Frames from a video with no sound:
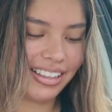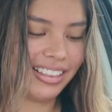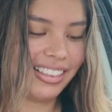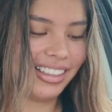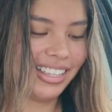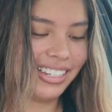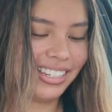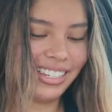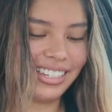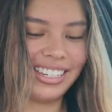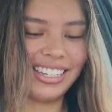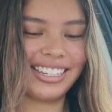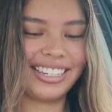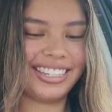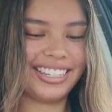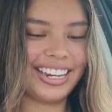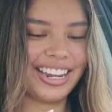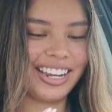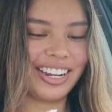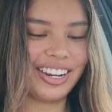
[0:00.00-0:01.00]
this is a
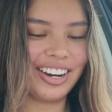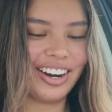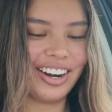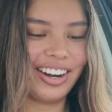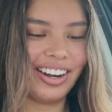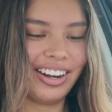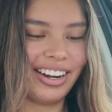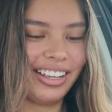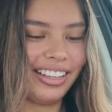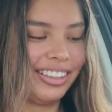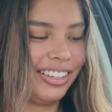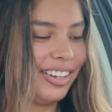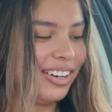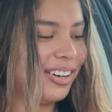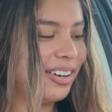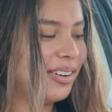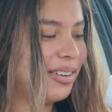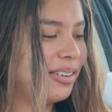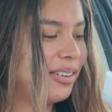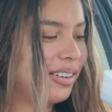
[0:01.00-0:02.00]
sticker.
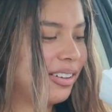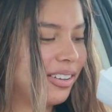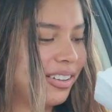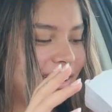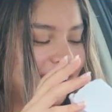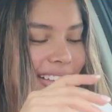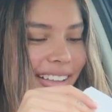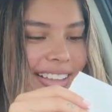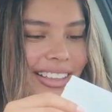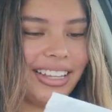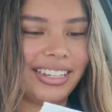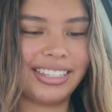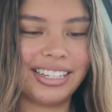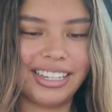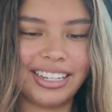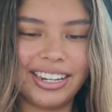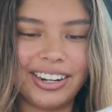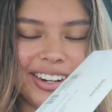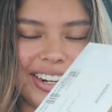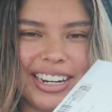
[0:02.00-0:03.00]
Hello? That's
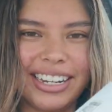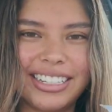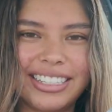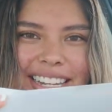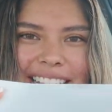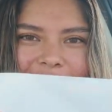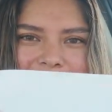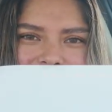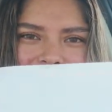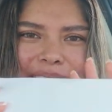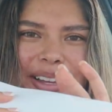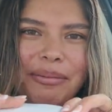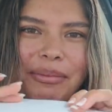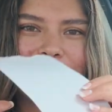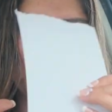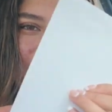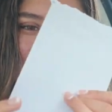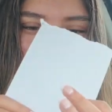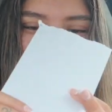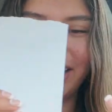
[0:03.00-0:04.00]
hilarious. Like, I'm
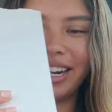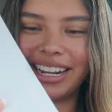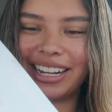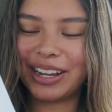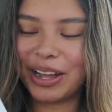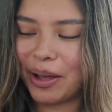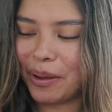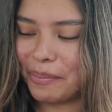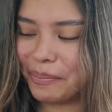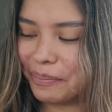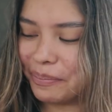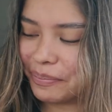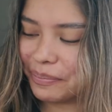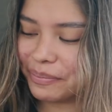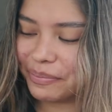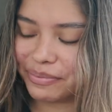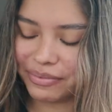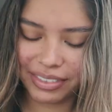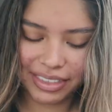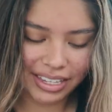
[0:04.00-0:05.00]
like, why did it come
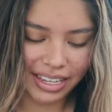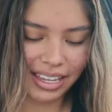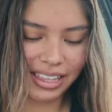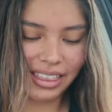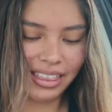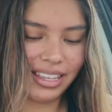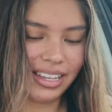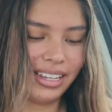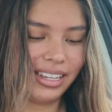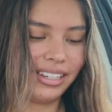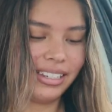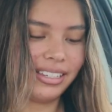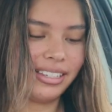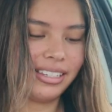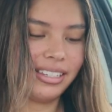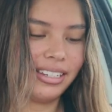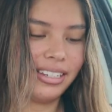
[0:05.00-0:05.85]
in this?